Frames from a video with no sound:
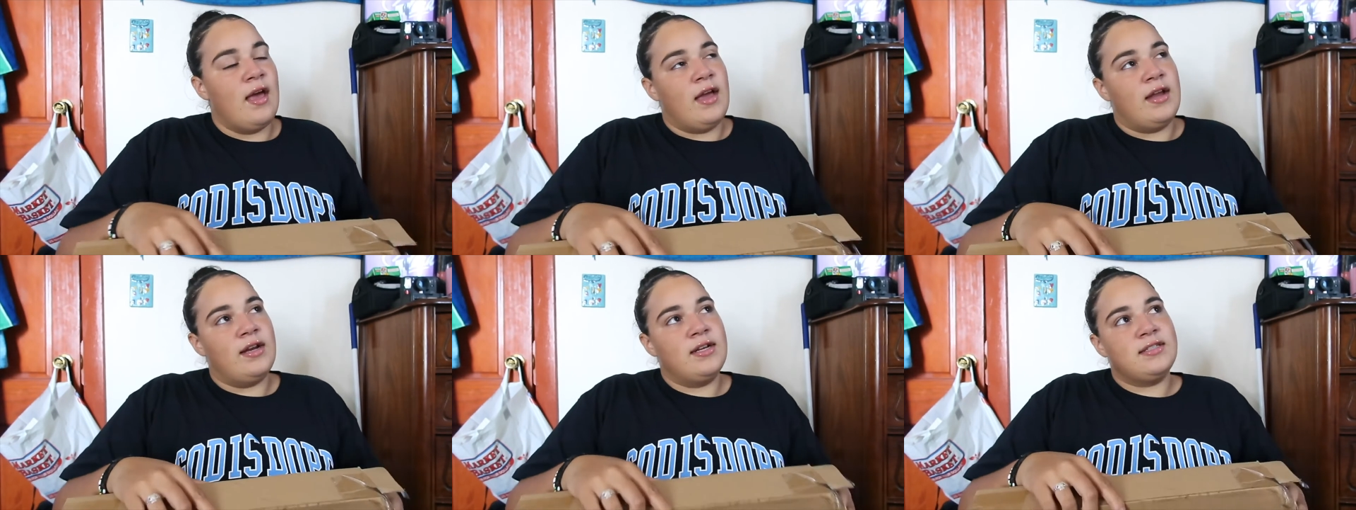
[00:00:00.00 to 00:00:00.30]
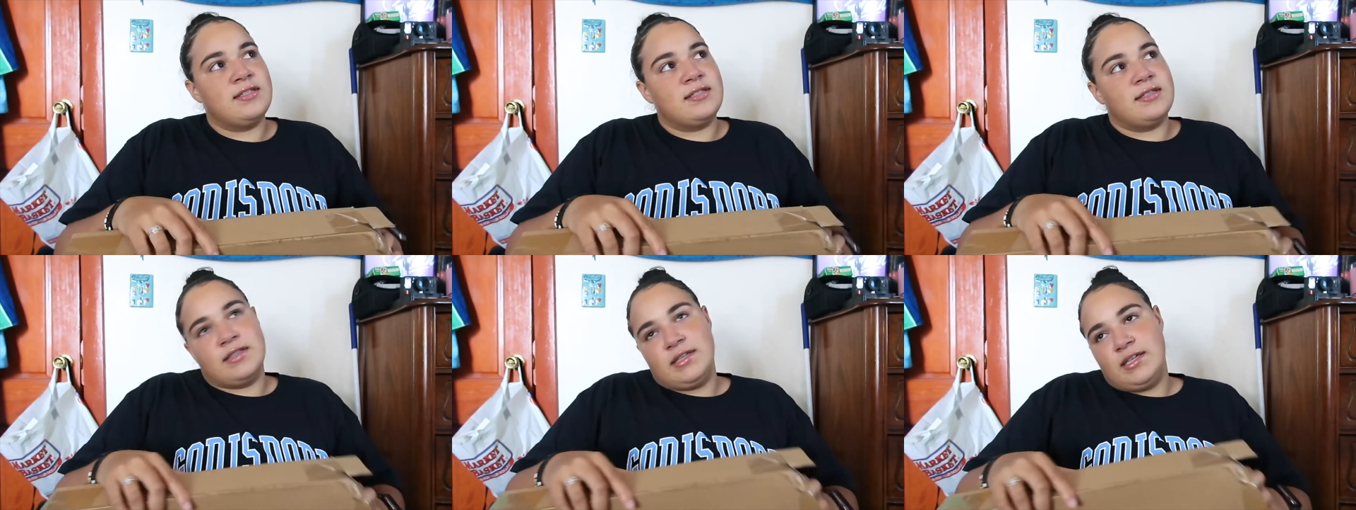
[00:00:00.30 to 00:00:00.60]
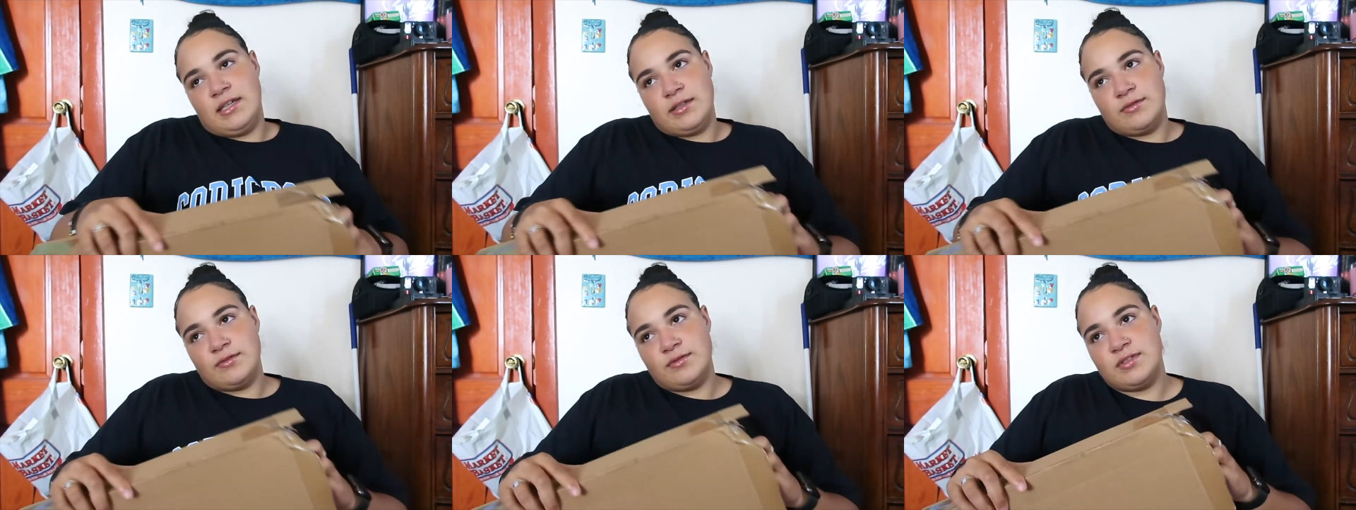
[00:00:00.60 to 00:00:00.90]
And it's
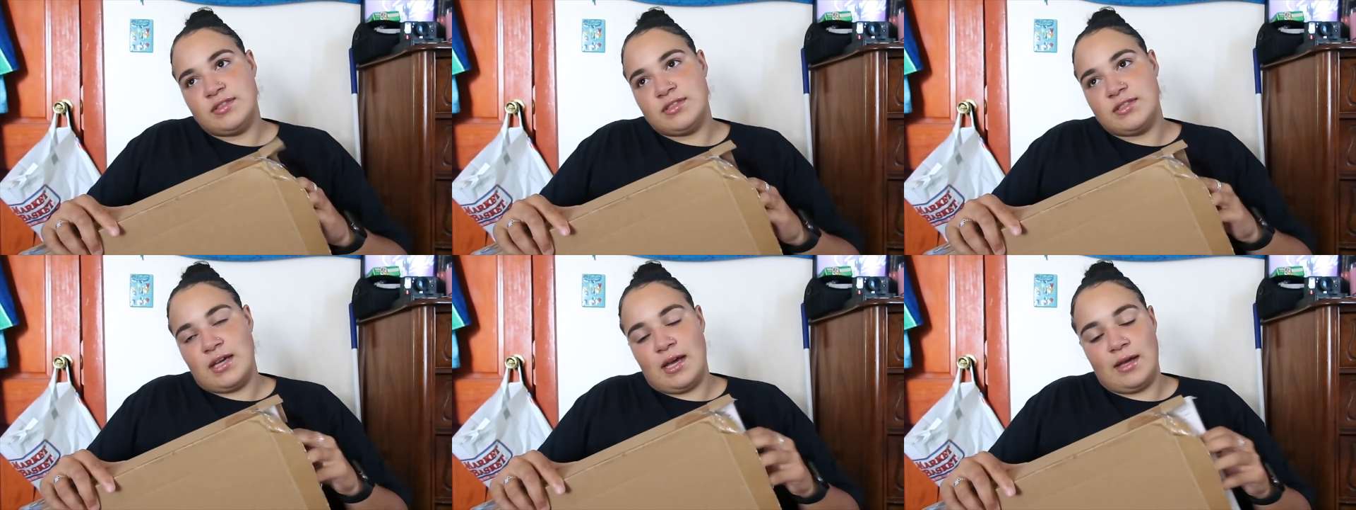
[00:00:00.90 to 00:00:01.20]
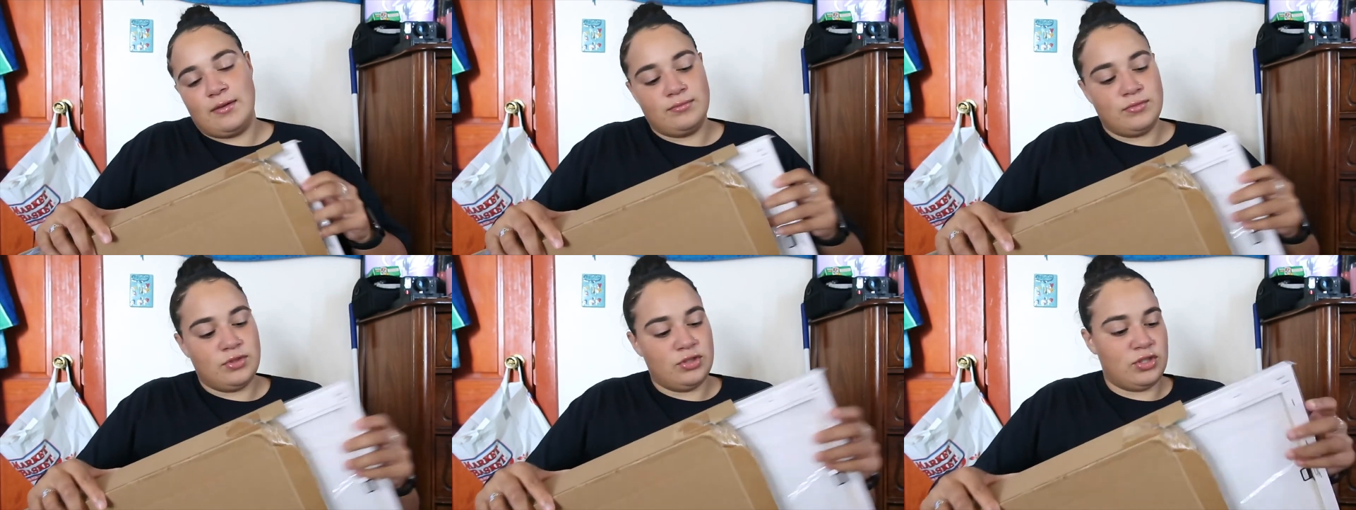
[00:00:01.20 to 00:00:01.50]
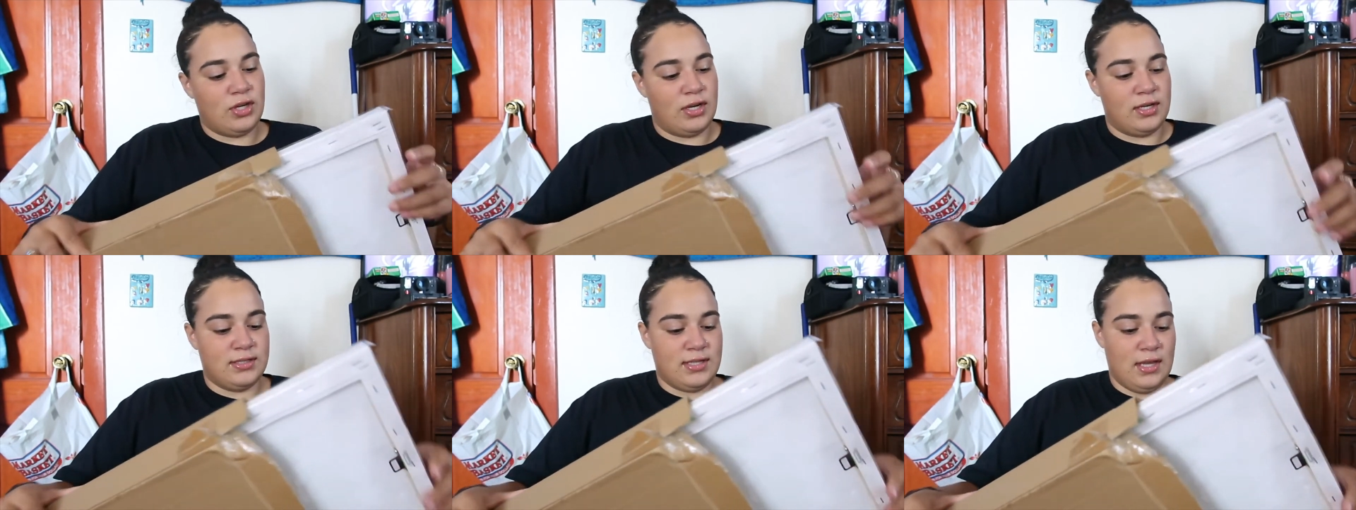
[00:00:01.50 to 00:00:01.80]
leaves. I'm just
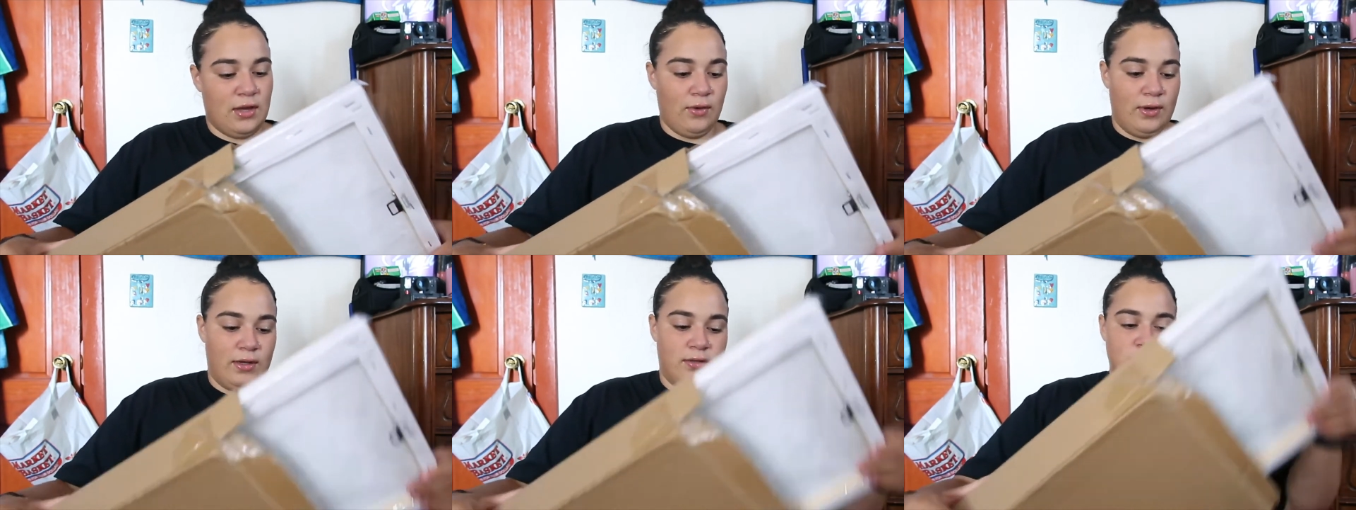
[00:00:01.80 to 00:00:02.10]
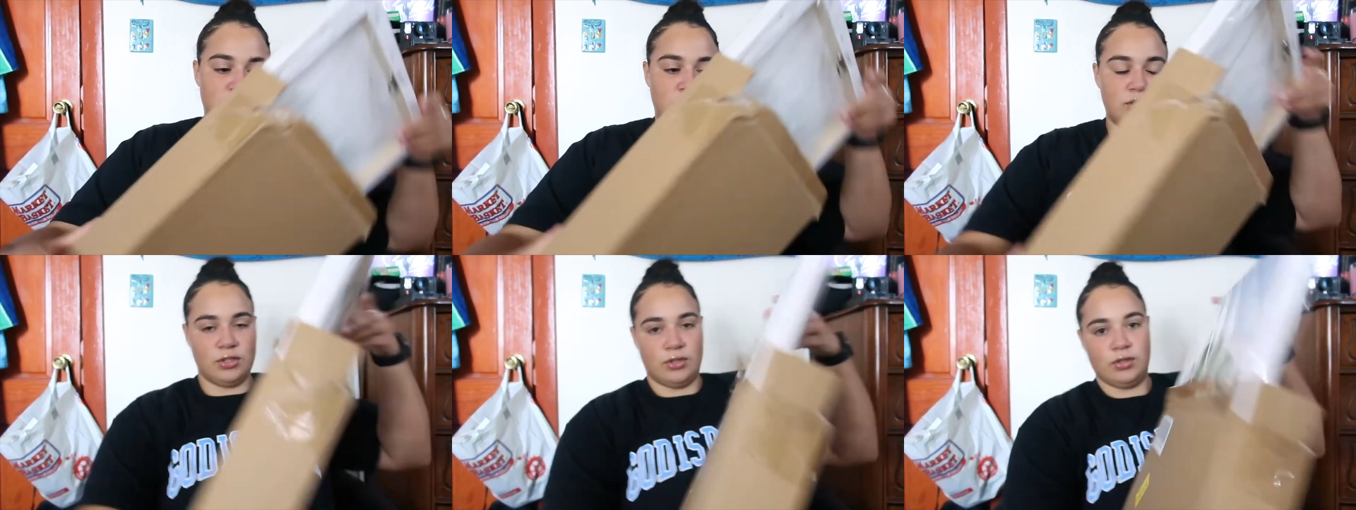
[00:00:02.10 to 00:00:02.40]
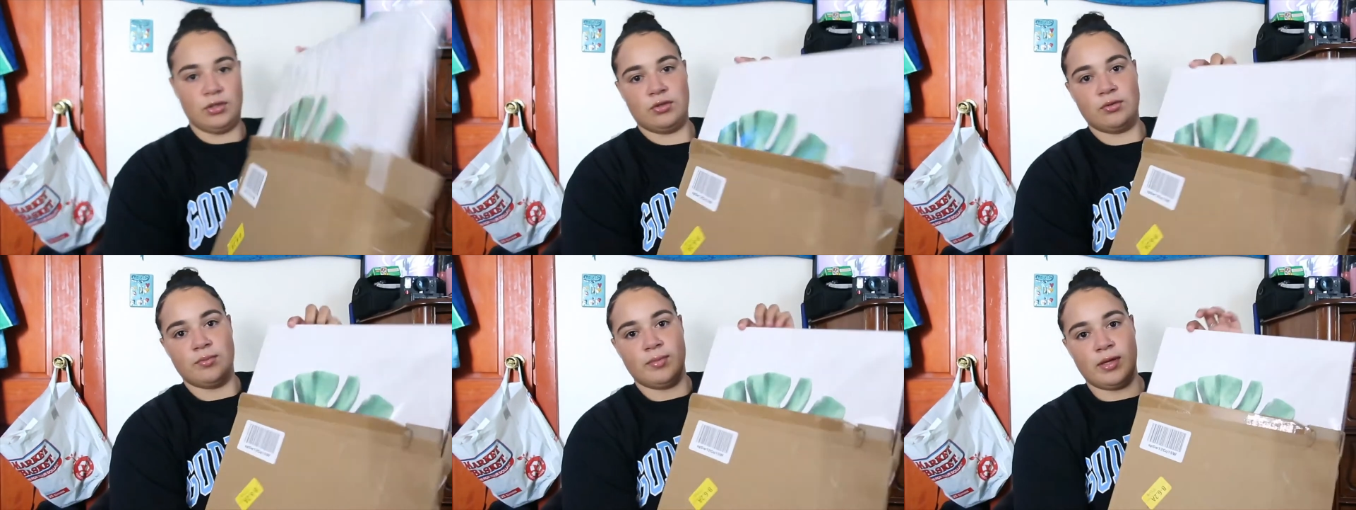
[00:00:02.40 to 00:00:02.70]
trying to take one out to show
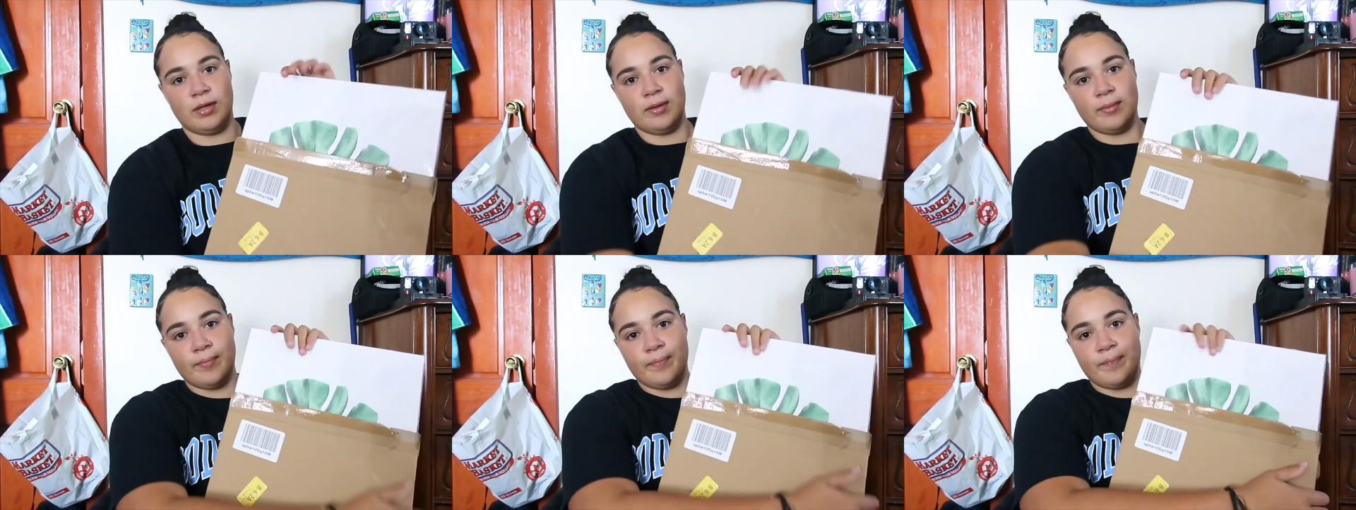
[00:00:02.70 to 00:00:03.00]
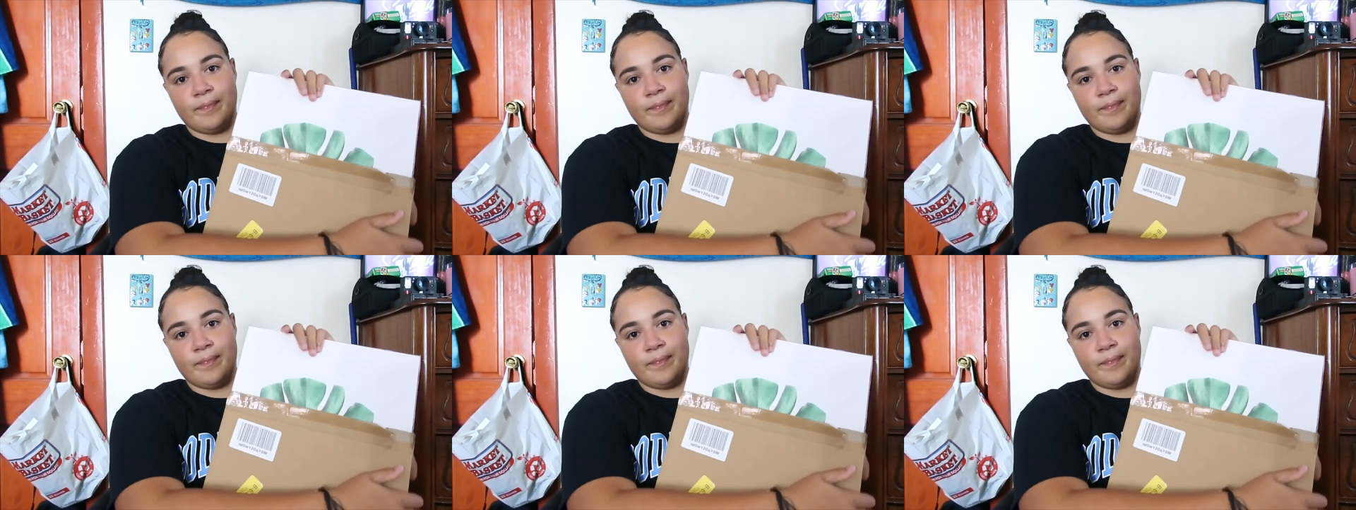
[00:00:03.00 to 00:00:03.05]
you, but